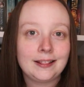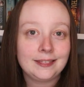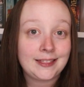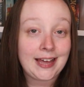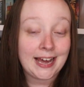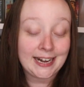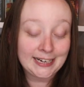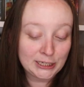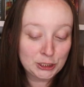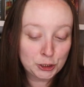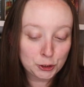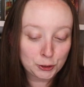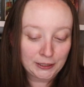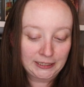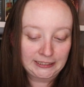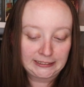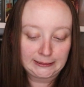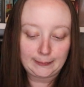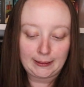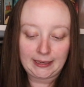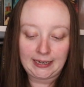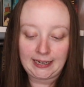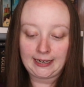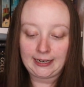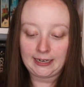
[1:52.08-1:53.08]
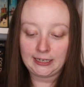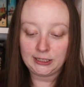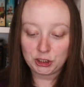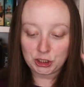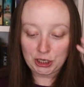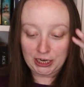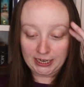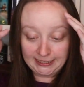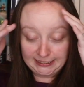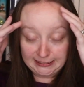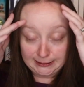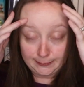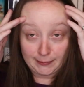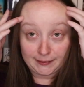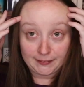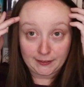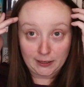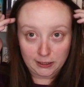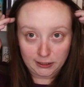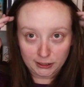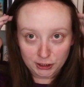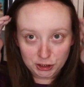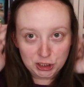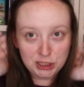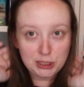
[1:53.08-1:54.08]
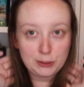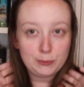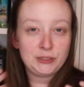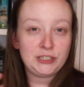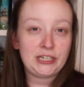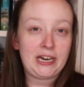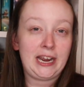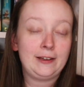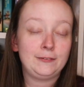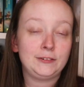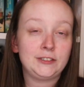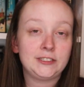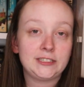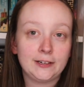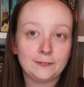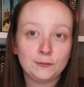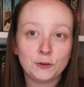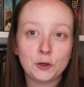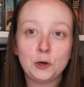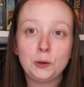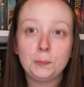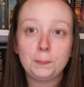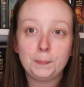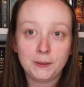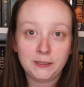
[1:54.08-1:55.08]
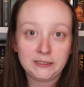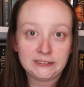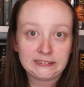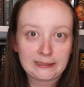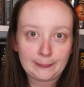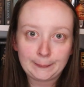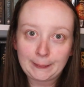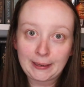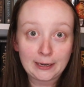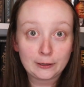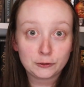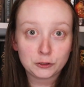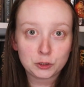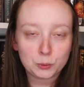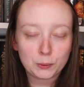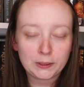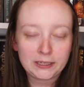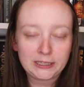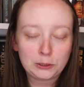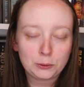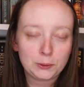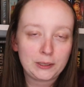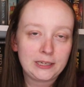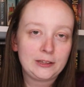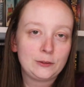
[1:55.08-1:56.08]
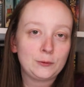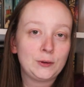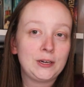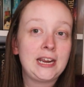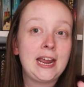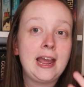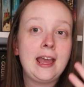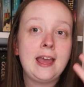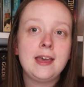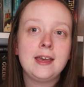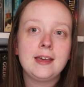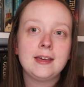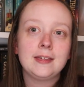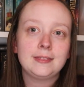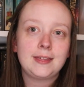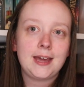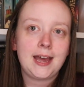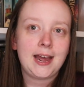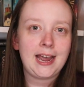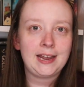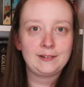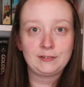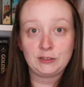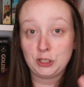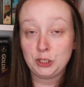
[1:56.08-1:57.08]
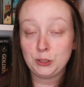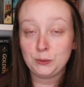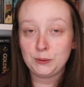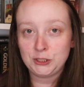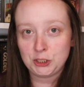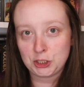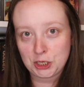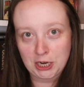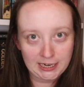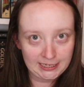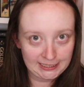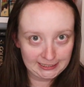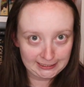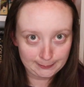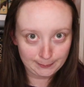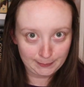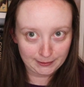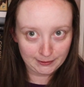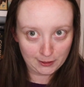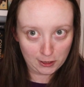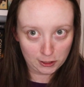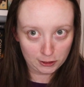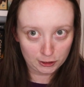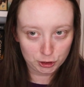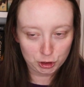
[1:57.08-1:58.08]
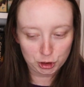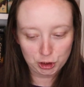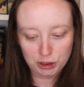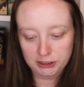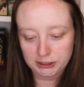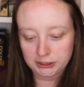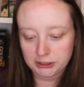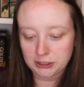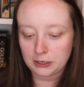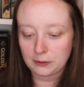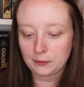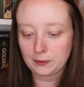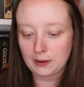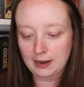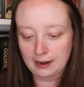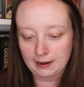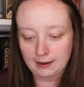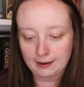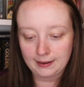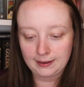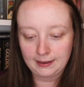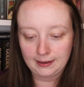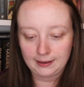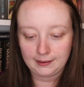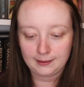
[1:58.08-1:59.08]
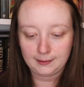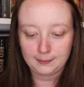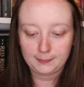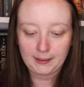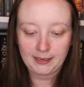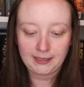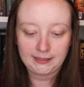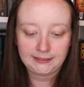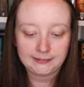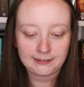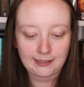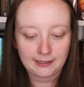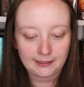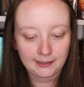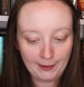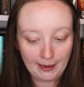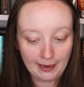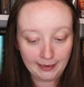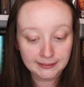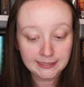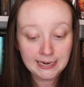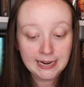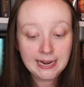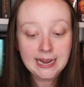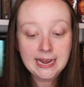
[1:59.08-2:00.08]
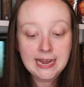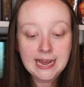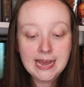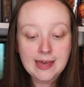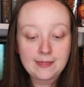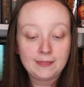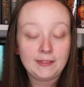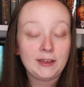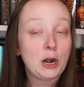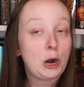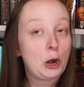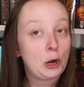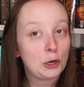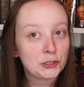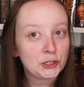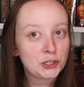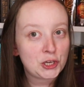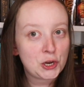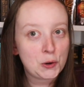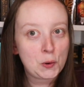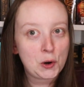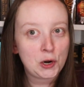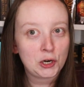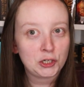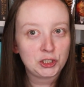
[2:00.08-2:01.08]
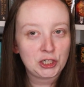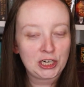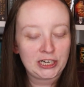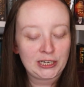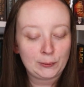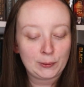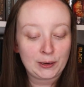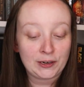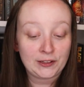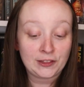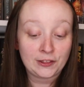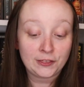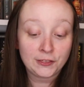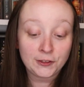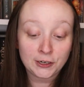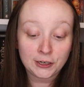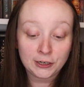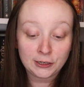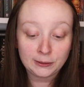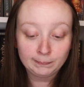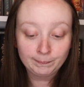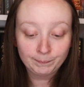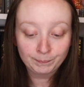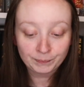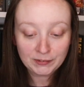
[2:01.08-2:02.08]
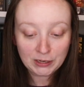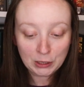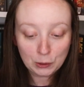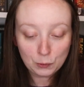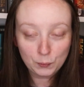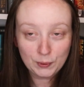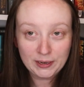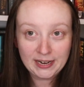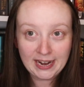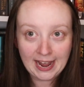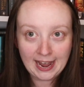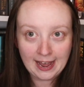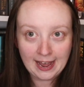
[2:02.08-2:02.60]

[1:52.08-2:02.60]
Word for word: That intrigues me. Chinese mythology, which I have several books coming out in 2023 that have to do with Chinese mythology. So I am excited that. And then also on January the 3rd, we